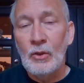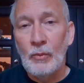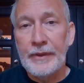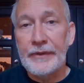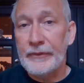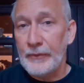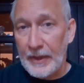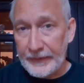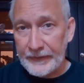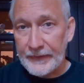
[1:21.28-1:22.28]
with
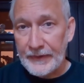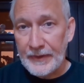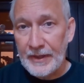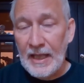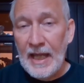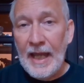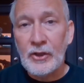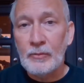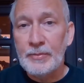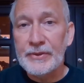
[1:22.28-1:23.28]
stress
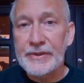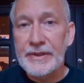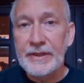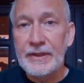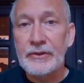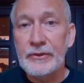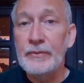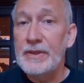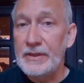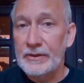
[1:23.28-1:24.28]
and our ability
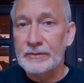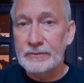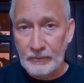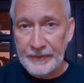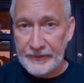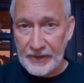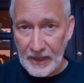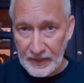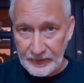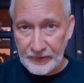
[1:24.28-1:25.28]
to deal with
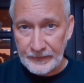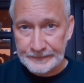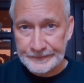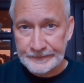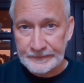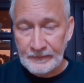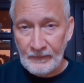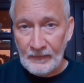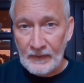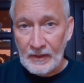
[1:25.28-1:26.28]
change.
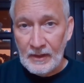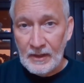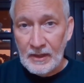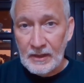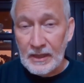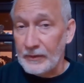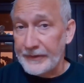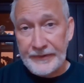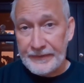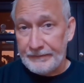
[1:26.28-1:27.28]
Now,
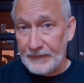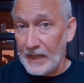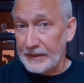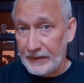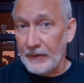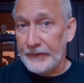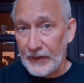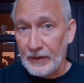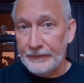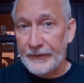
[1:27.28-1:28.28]
let's not kid
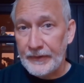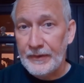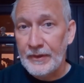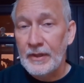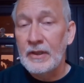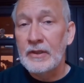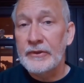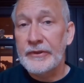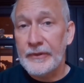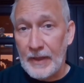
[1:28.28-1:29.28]
ourselves.
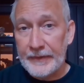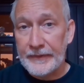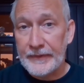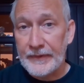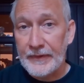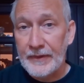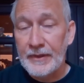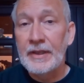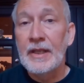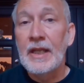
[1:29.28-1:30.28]
Stress
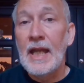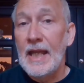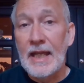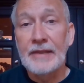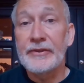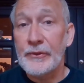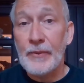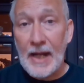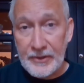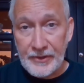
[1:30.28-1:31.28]
and
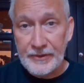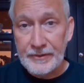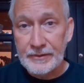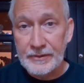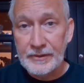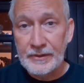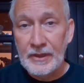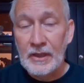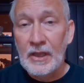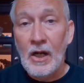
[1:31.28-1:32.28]
distraction
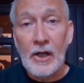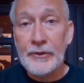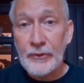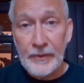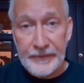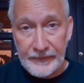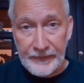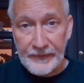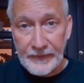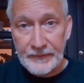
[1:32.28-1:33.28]
are
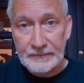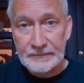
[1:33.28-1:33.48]
choices.